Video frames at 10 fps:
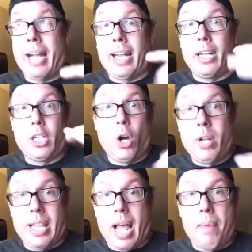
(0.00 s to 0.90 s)
I can go
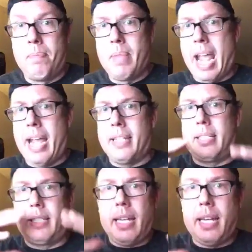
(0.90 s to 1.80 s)
to them and
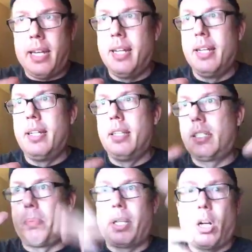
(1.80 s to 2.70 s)
see some of